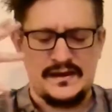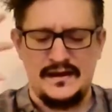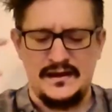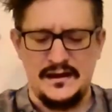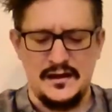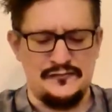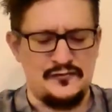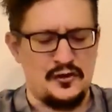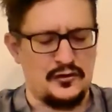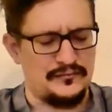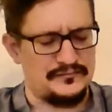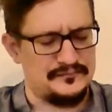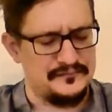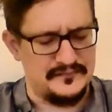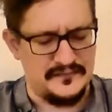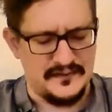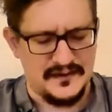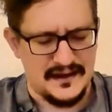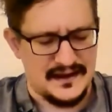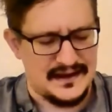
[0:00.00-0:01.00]
you've got
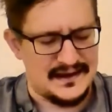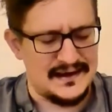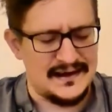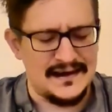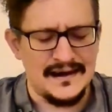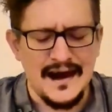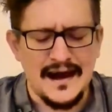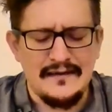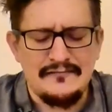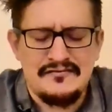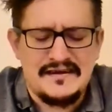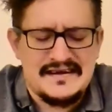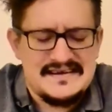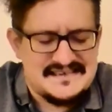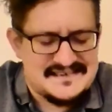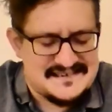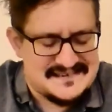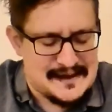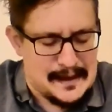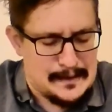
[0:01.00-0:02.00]
a lovely
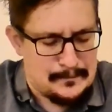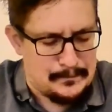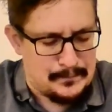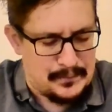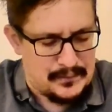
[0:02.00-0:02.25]
sip.